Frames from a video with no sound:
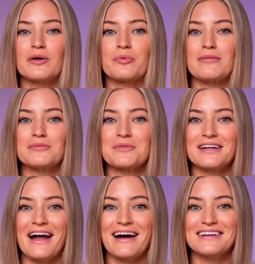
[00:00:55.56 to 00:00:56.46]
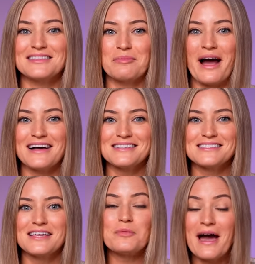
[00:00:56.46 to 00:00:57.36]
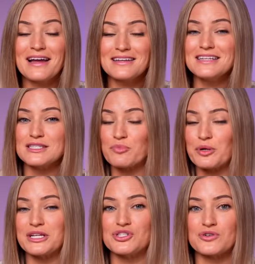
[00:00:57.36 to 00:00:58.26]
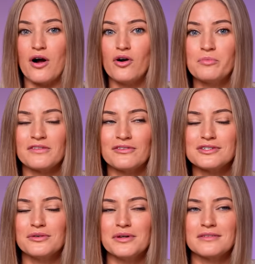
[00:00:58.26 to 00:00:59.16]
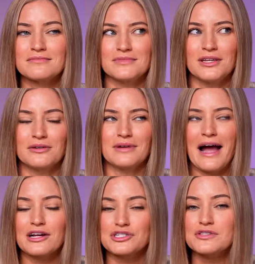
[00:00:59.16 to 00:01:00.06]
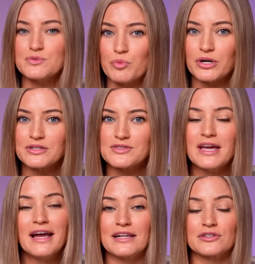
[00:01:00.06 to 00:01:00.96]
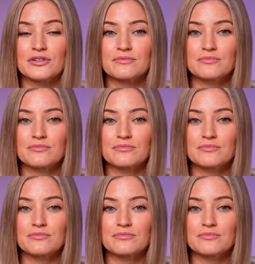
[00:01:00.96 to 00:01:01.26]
a problem that I had in the past. The magnet is pretty strong but if you're doing you know action sports and you're